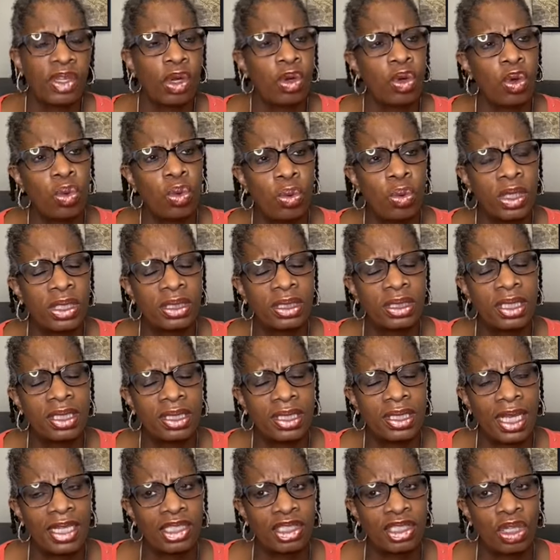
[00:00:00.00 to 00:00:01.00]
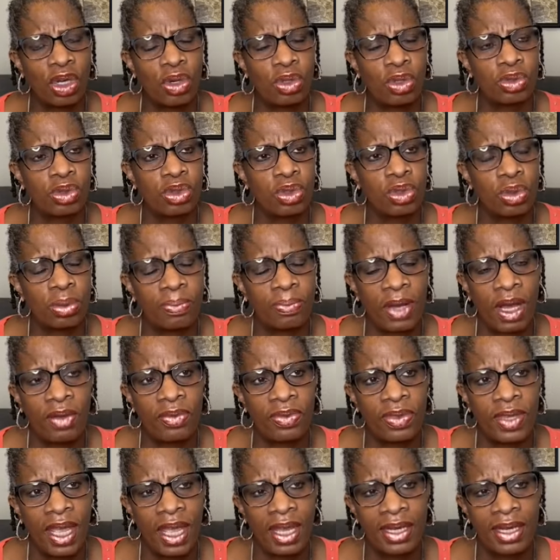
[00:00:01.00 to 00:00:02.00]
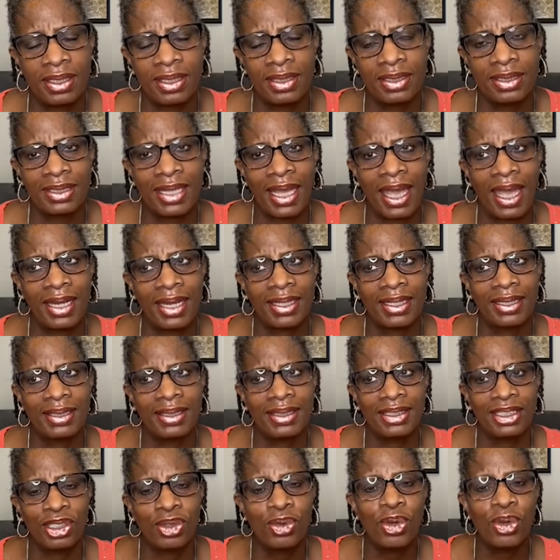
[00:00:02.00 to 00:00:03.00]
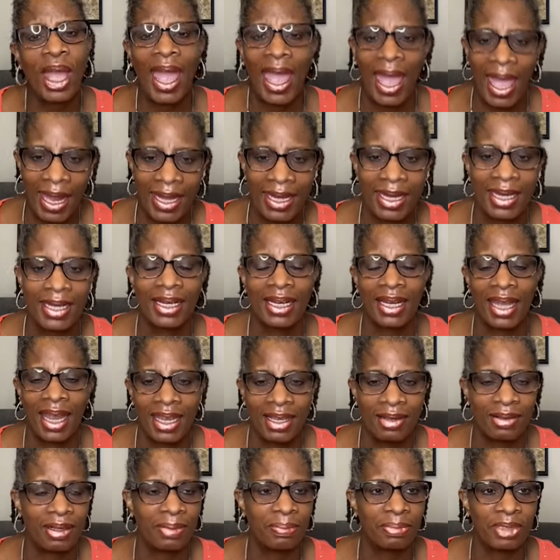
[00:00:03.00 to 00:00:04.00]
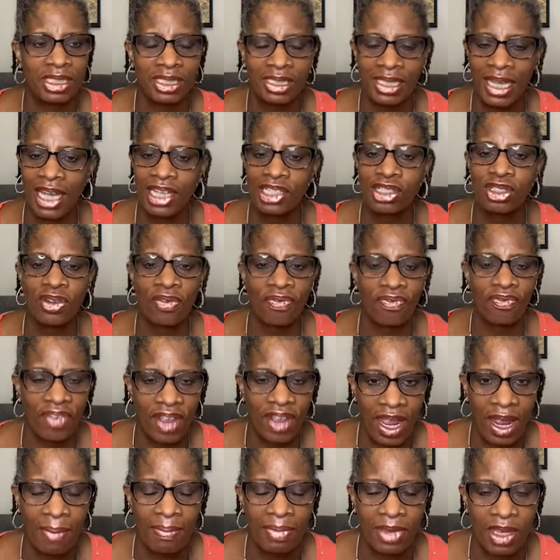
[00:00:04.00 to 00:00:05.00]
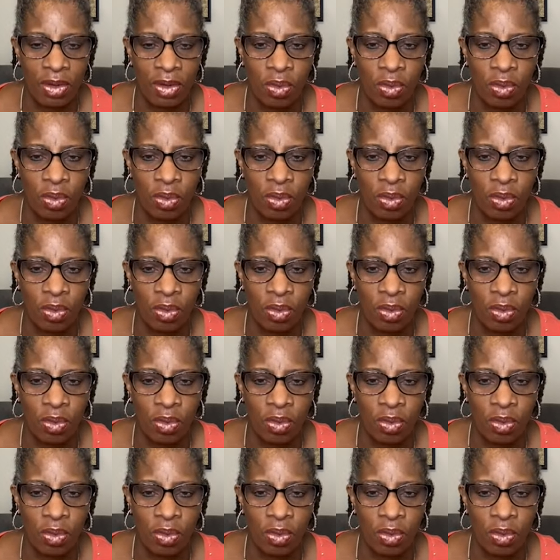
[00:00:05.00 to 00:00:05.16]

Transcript: Who was it that told you about that, that you had it? Like, besides your family,